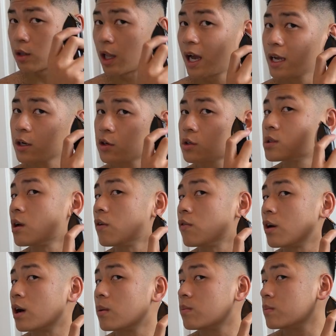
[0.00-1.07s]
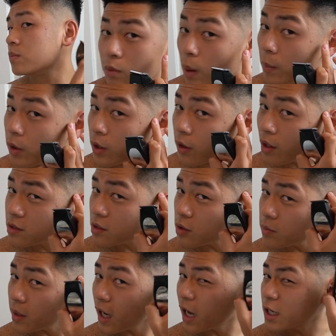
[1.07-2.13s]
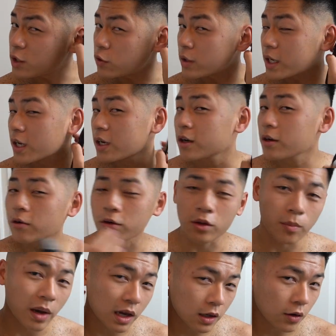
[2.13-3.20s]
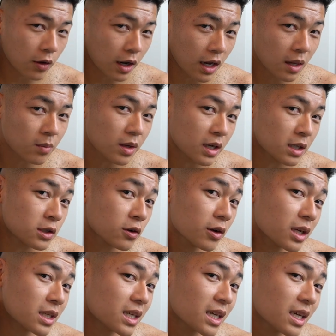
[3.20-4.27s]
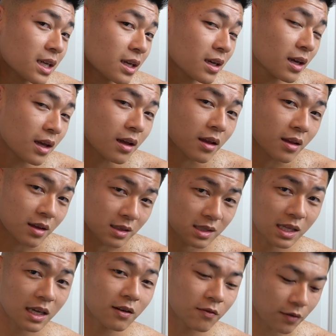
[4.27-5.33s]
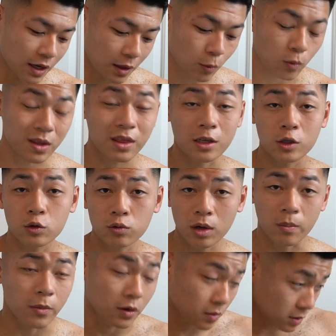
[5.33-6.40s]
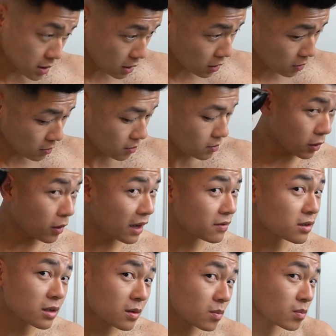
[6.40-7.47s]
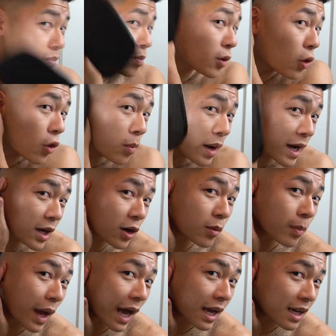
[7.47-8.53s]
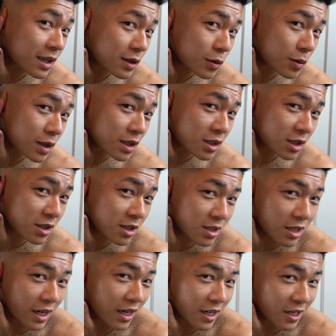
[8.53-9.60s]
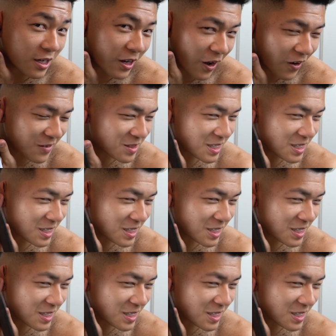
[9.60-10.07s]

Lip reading: line yourself up. Remember, you don't have to do behind your ear or the back of your head because you already did the skin fade with the trimmer. So don't have to pull my ear back and do this shit, you know what I'm